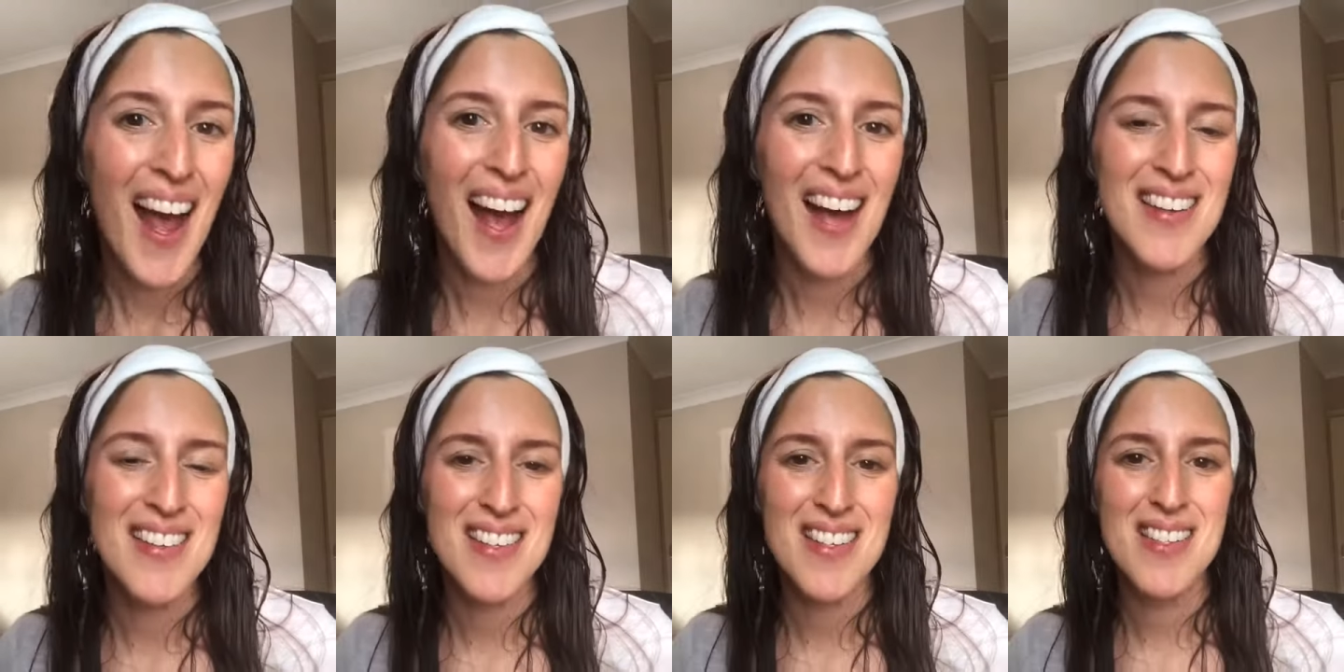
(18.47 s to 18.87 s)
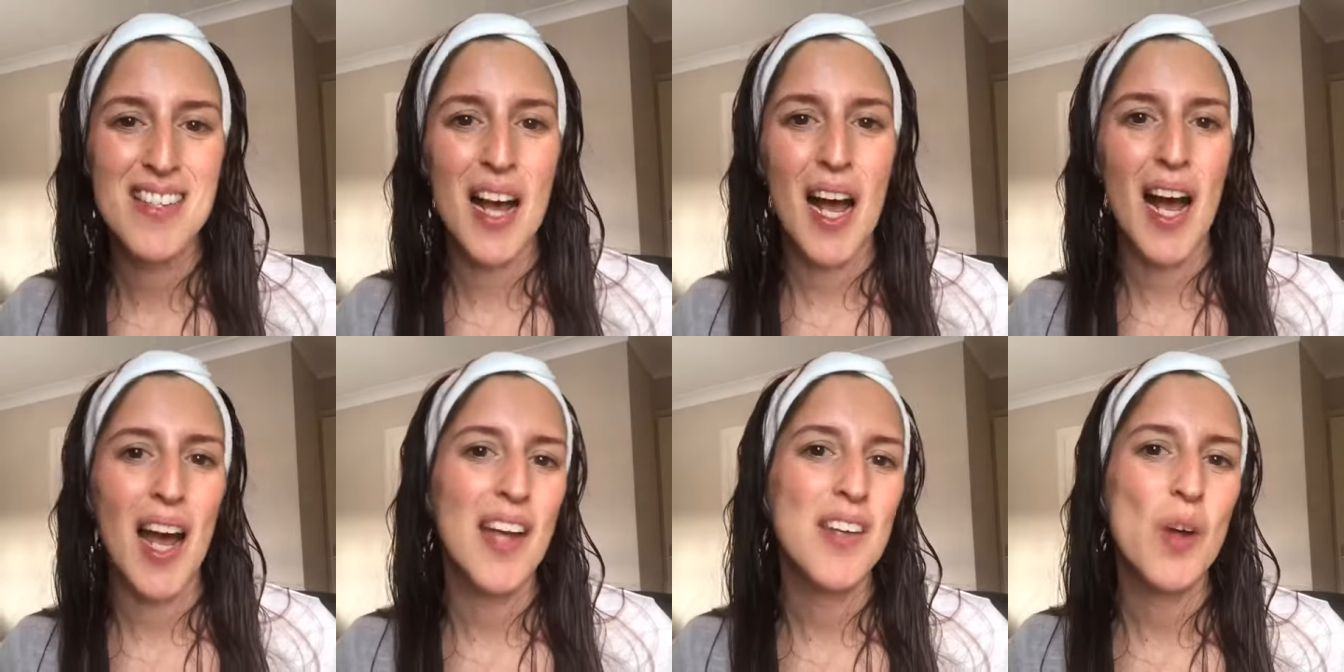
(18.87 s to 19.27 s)
and
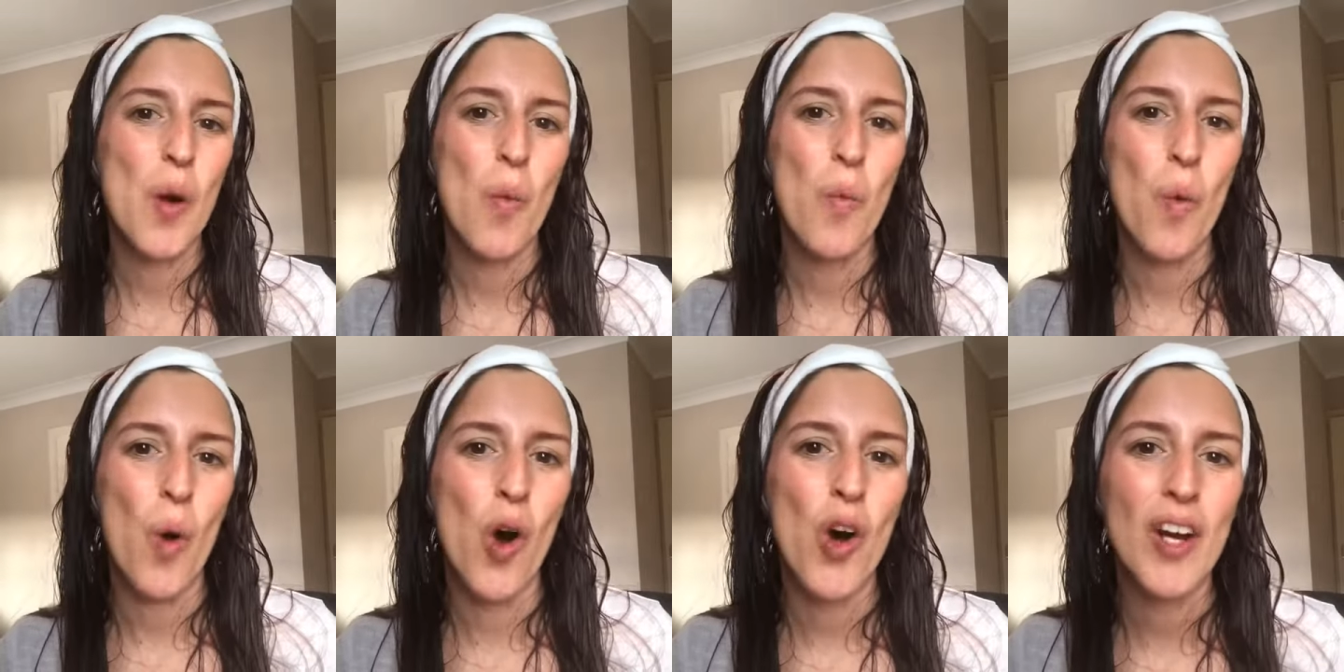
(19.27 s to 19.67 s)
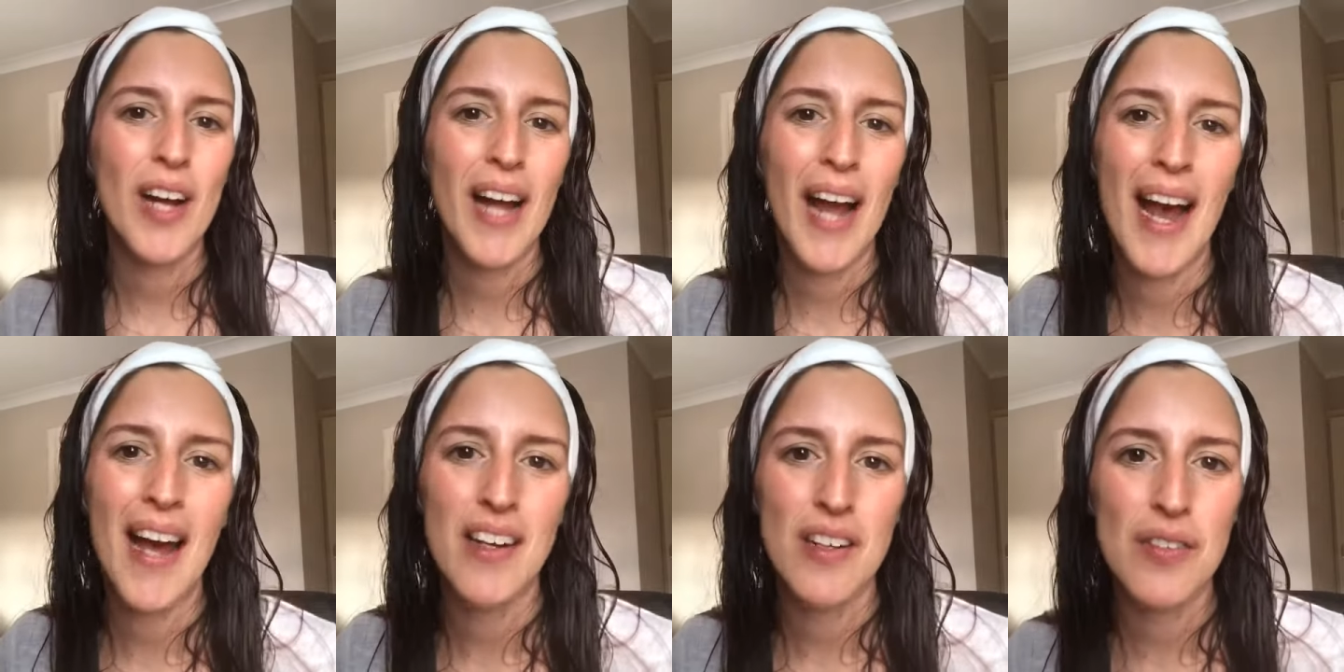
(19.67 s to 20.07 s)
decide what
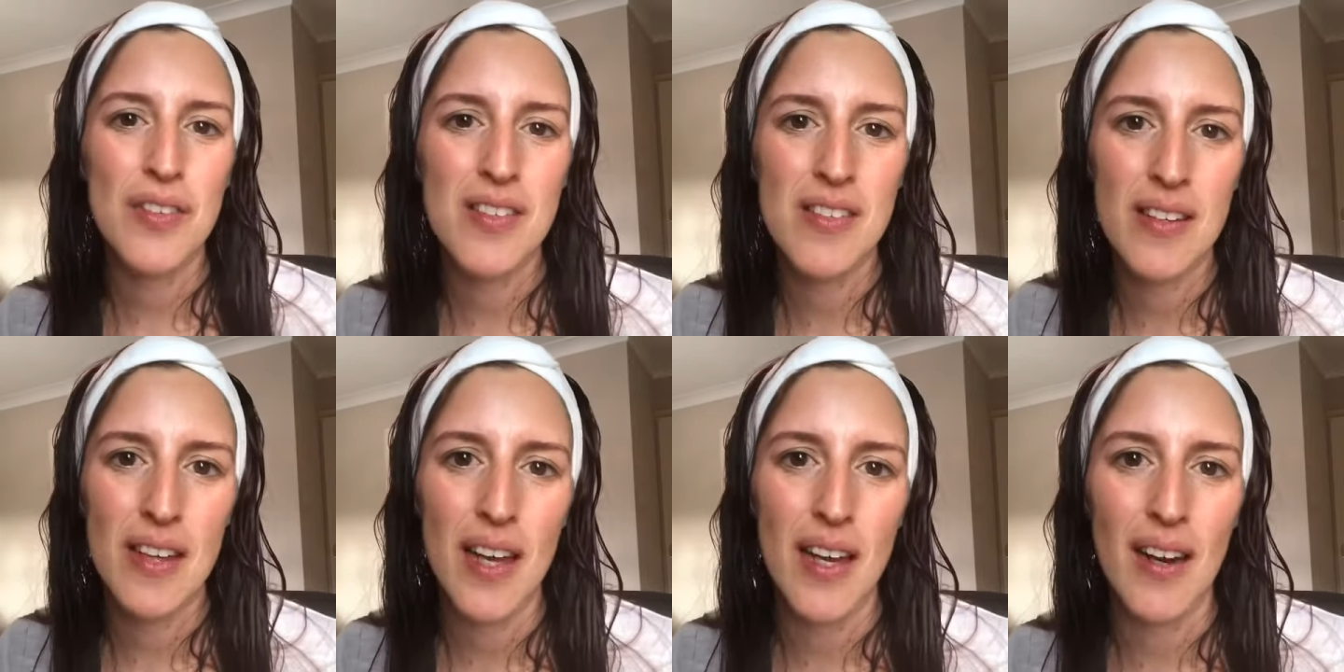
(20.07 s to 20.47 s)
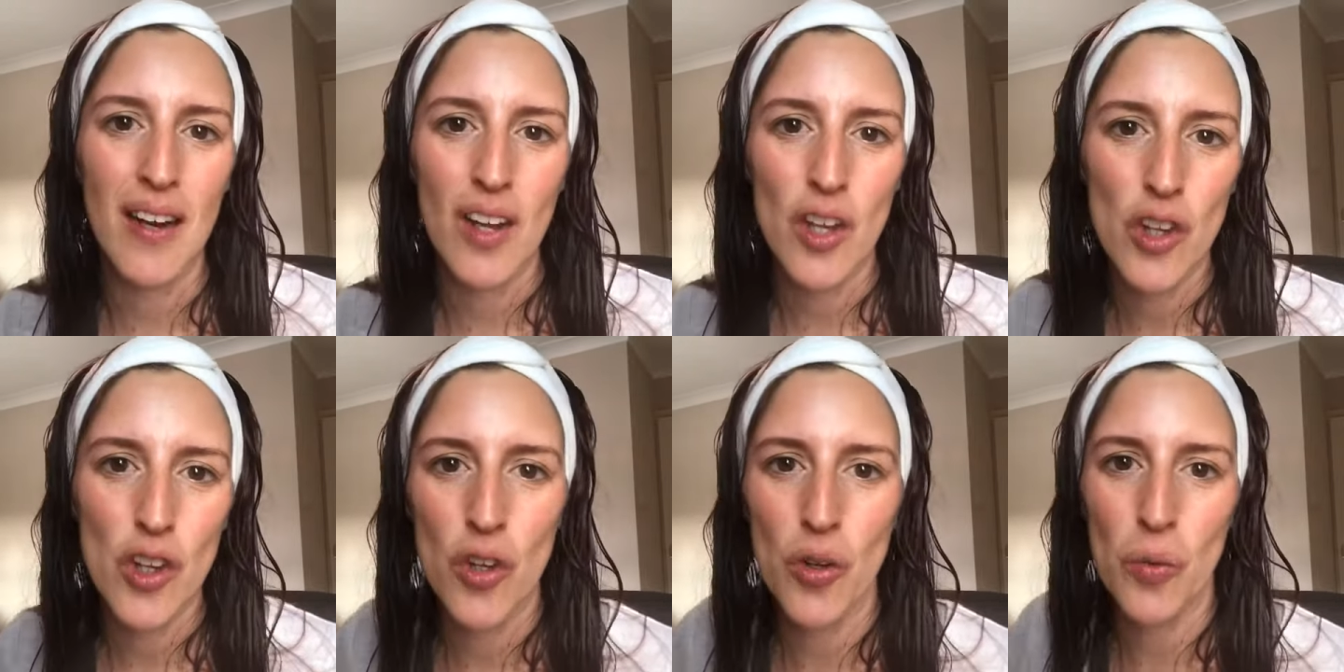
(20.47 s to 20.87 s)
kind of
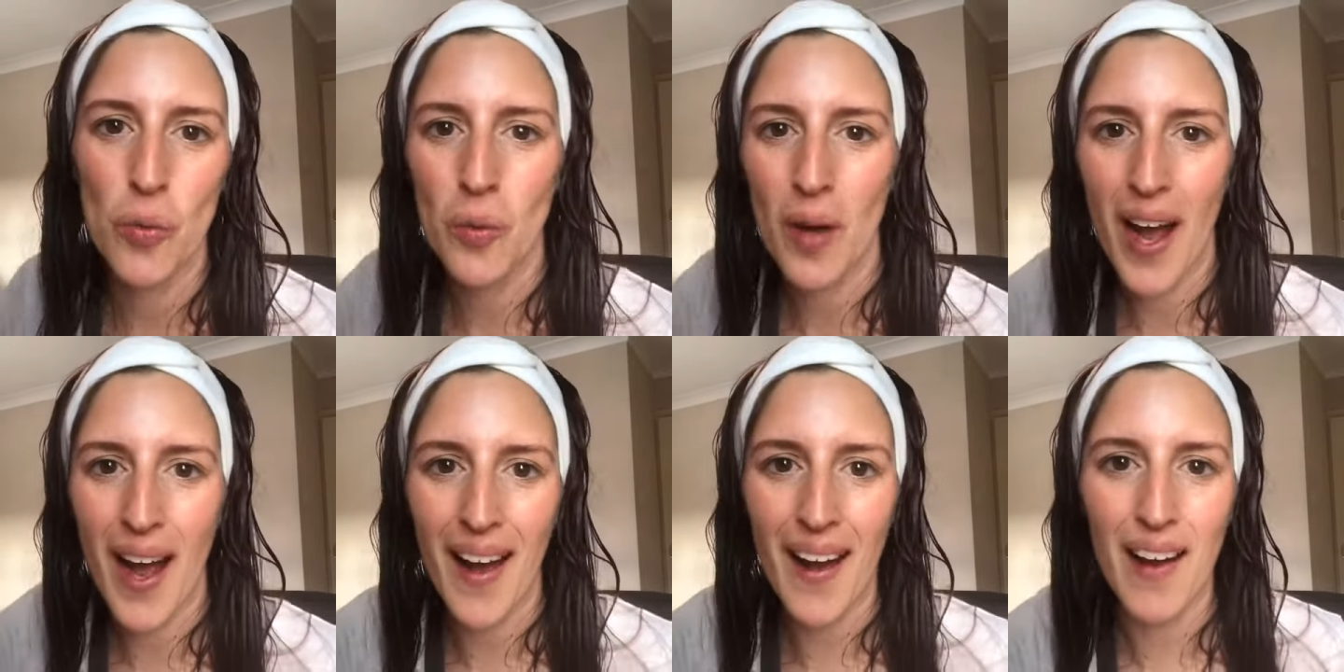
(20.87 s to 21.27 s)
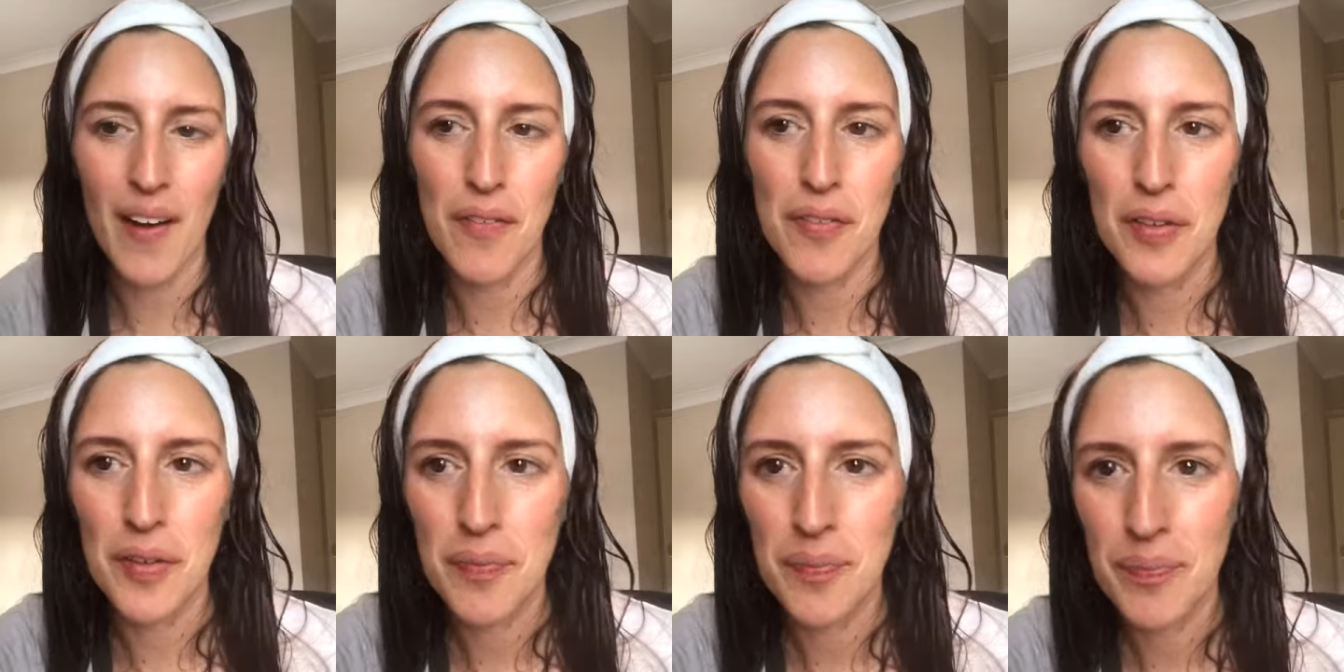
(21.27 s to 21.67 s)
skin you have.